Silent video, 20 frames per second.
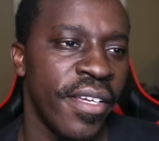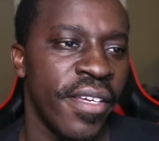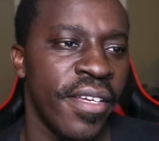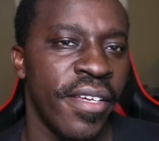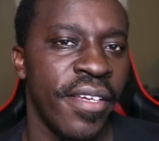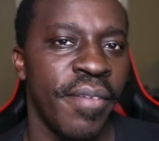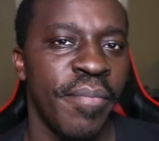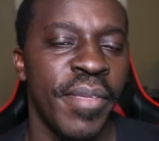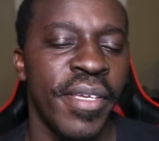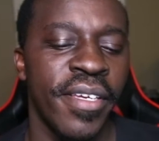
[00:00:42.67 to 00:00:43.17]

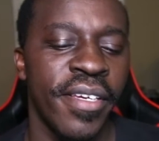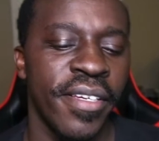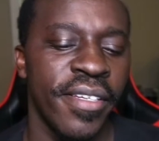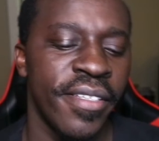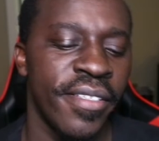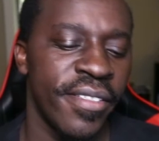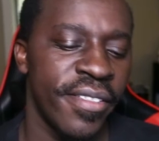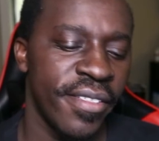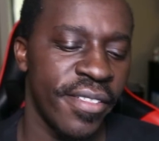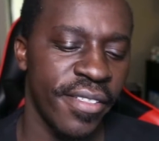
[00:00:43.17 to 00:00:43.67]

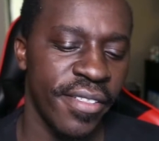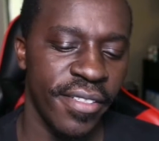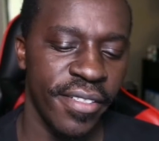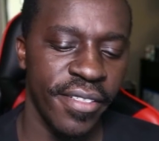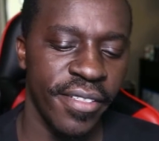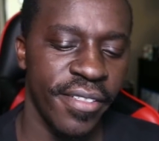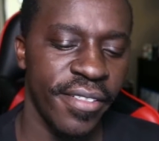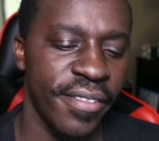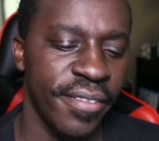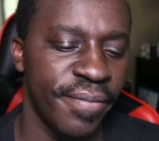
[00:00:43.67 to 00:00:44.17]
because
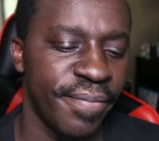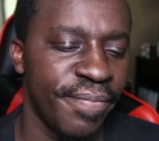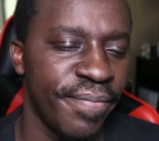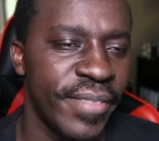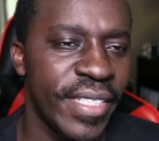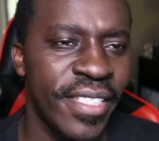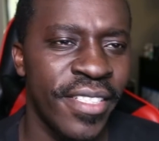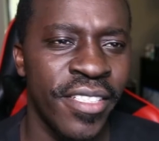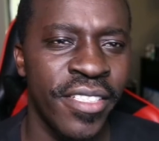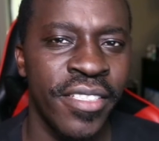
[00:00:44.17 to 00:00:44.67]

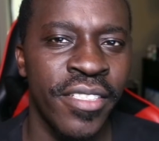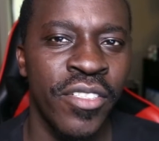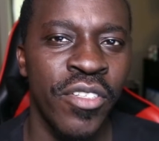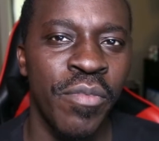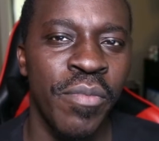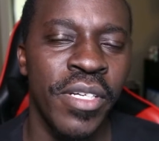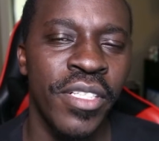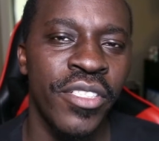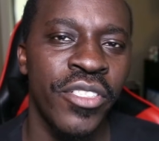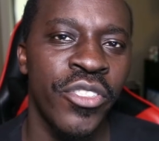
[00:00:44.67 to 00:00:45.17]
there's just so
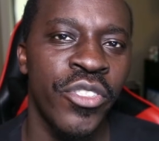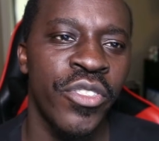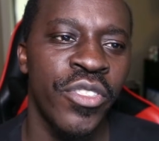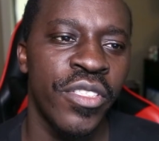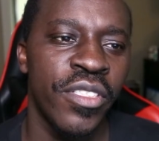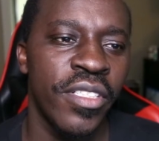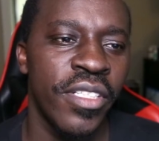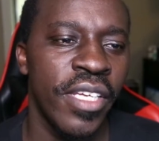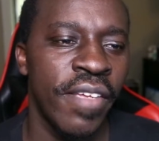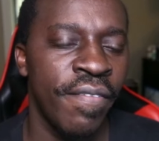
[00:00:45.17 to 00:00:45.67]
much
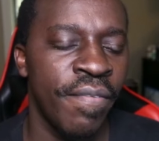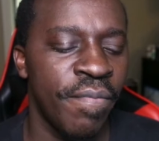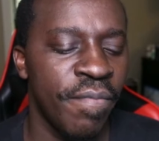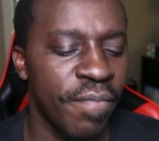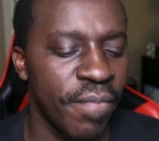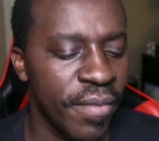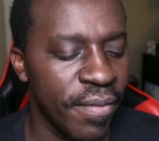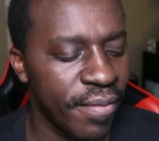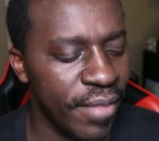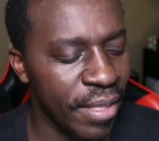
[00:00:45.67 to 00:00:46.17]

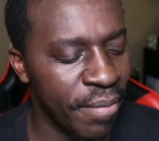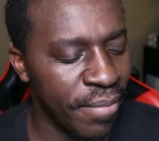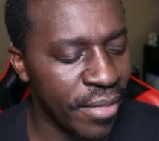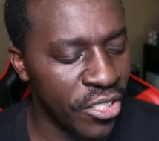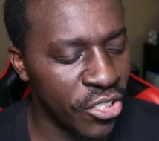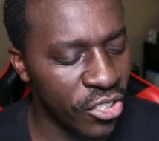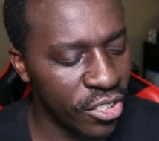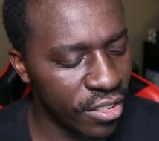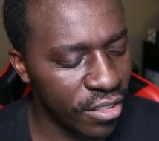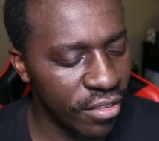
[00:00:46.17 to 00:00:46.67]

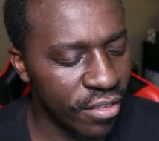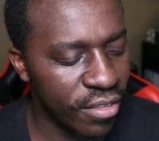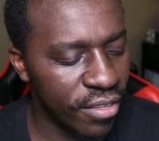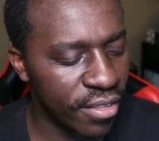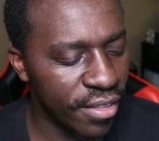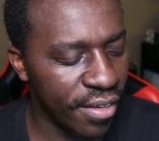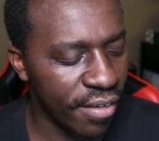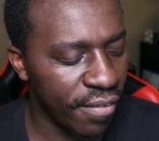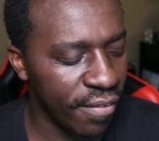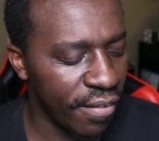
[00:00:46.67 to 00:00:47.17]
emissions and
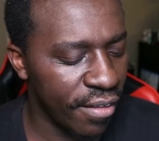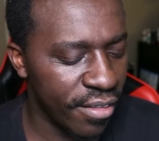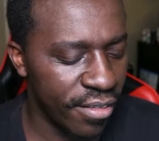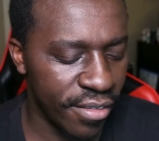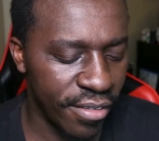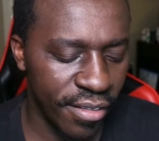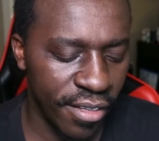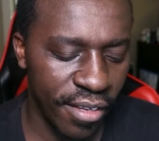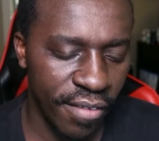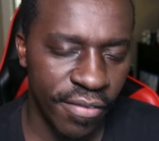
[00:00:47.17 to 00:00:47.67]
all that
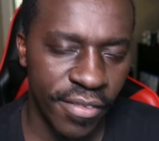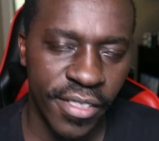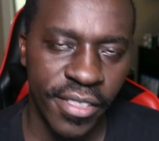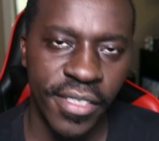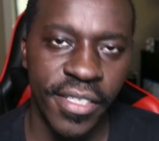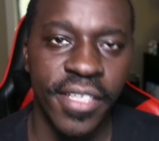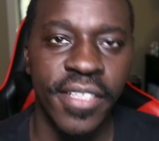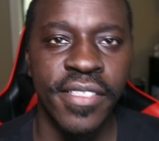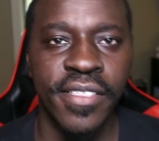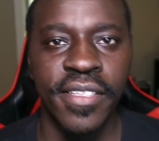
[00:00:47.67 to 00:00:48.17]
stuff just
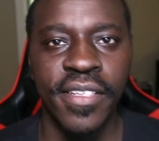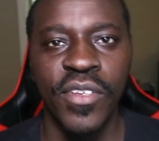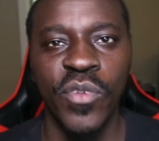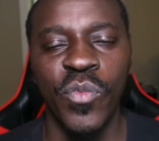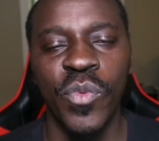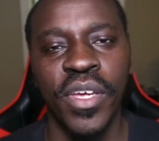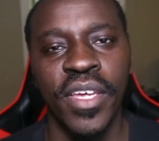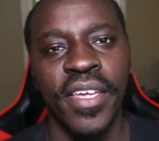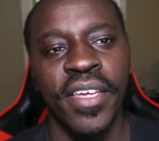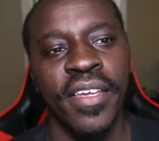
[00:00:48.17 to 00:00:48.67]
gets in the
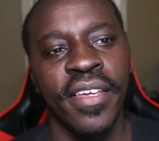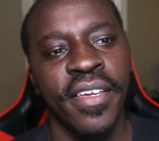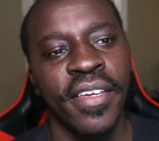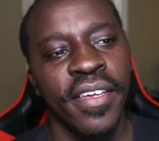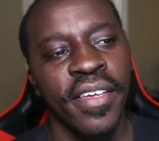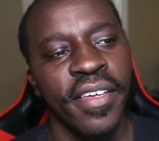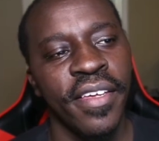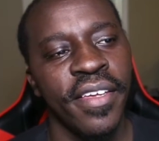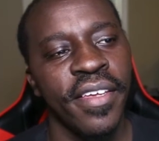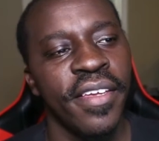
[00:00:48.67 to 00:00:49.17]
way.
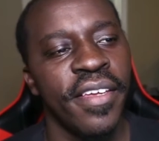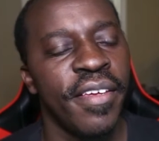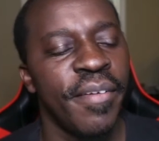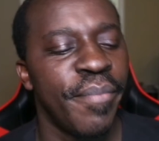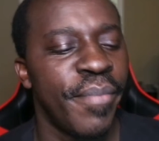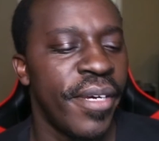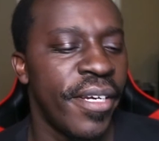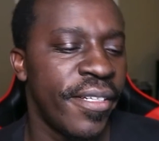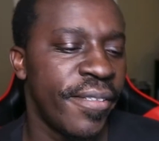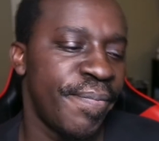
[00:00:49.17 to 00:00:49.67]

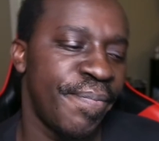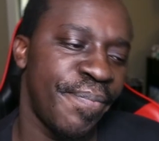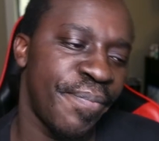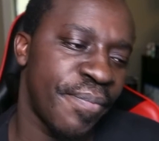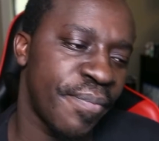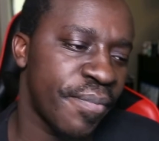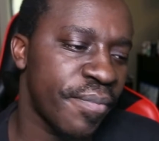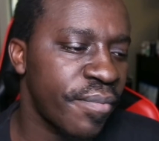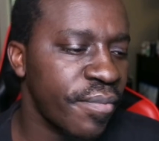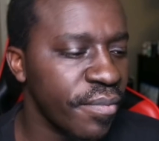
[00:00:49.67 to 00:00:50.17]
But
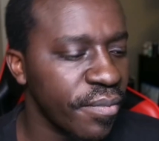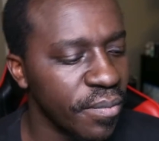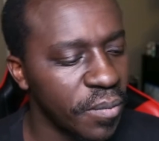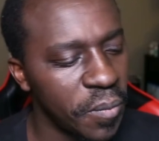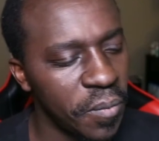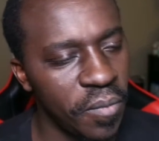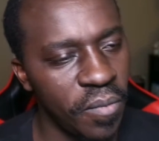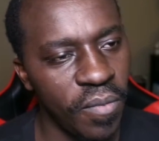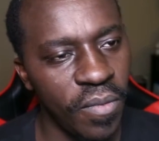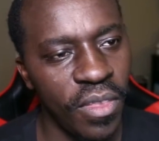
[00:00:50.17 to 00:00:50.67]

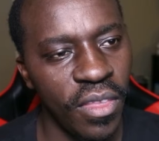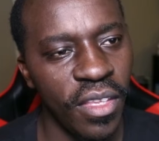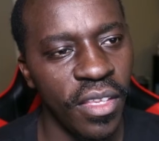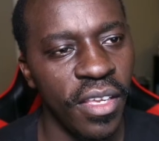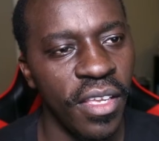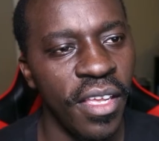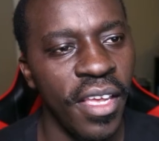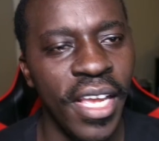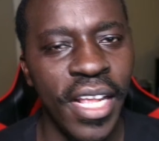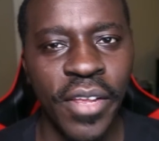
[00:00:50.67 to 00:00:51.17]

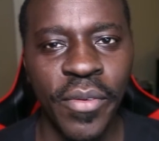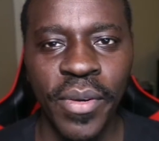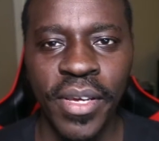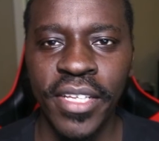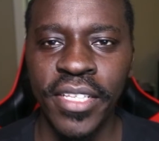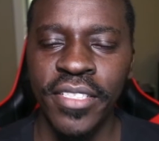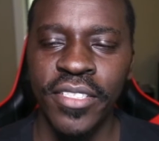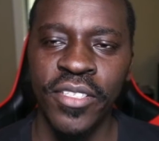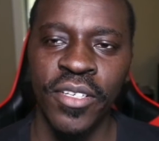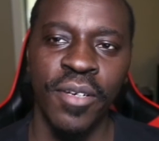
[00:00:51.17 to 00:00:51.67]
anyway,
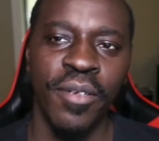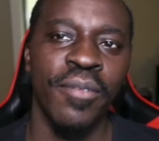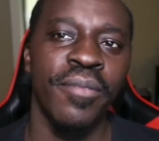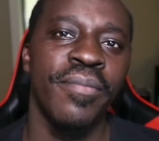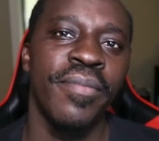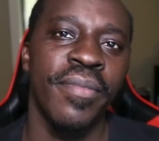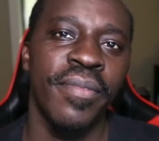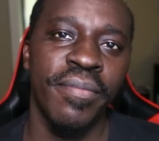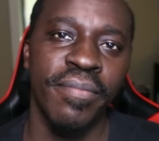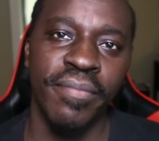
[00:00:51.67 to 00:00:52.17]
so
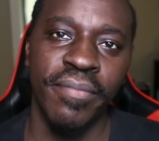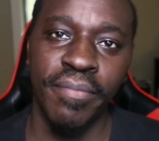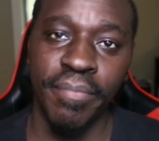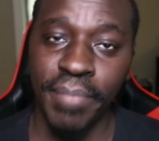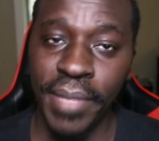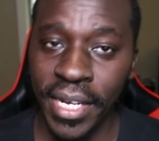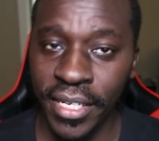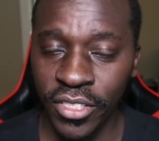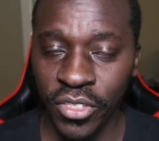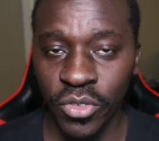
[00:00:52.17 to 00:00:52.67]

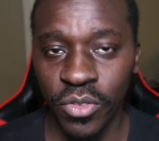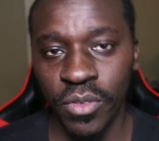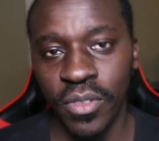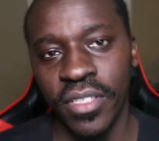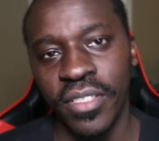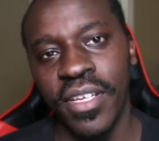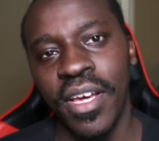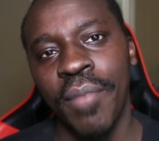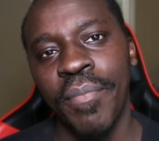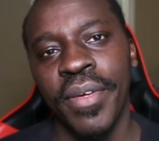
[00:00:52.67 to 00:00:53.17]
back to the
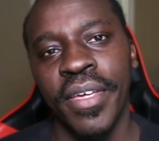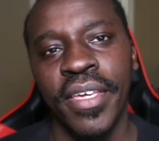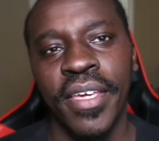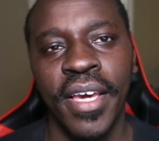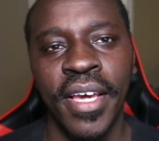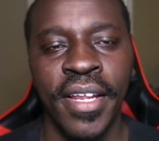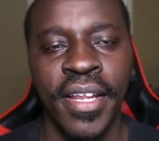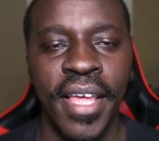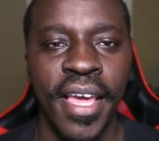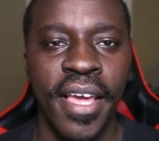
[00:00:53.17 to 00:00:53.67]
topic at
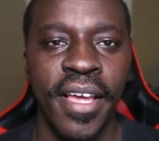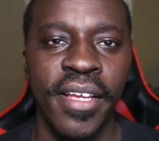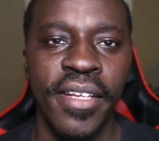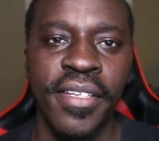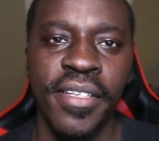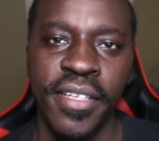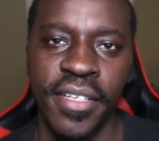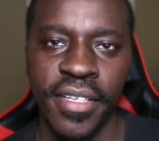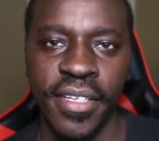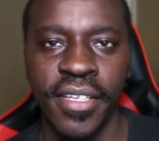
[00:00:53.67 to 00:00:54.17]
hand.
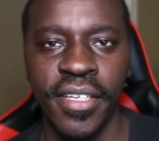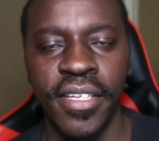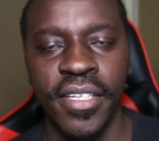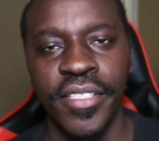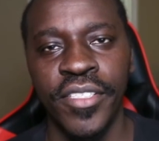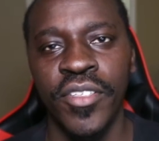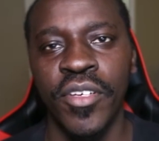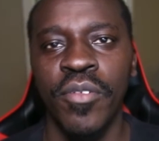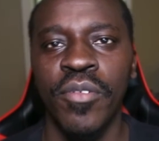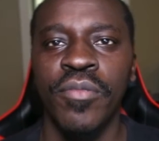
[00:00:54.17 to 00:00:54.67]

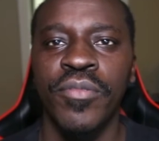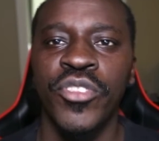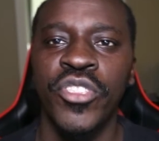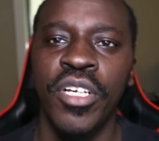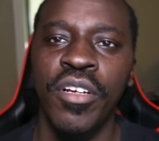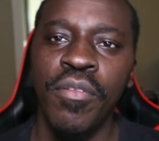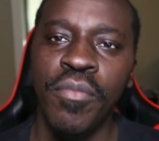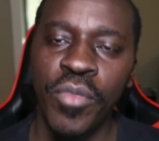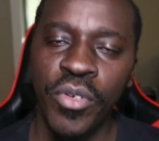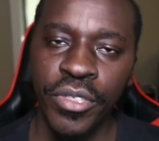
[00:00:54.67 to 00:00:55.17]
So General
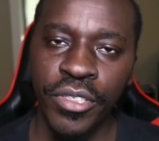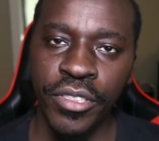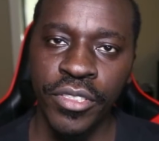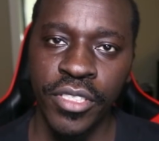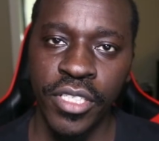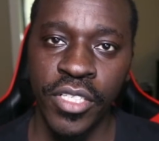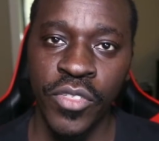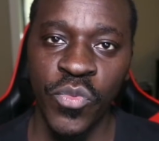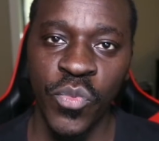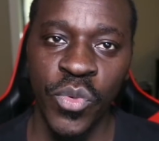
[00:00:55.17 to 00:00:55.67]
Motors is
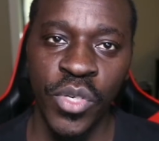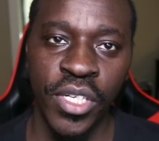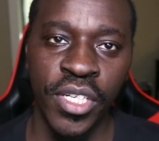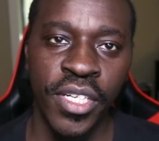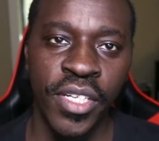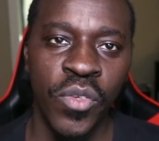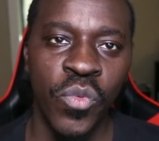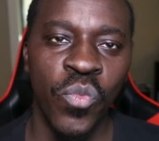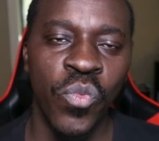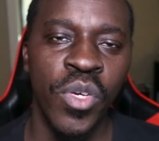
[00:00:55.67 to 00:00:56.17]

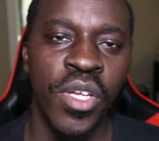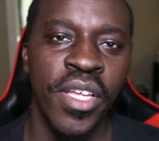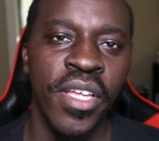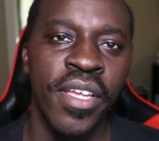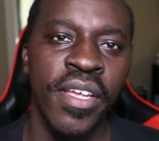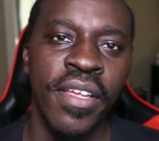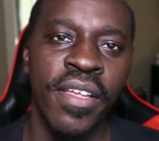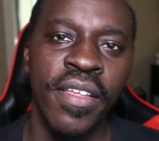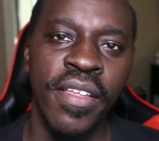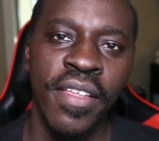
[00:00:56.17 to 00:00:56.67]
working
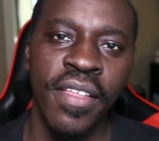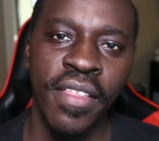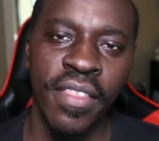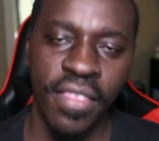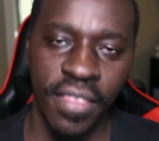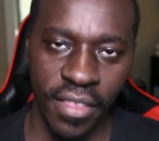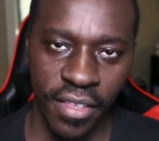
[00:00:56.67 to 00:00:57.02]
with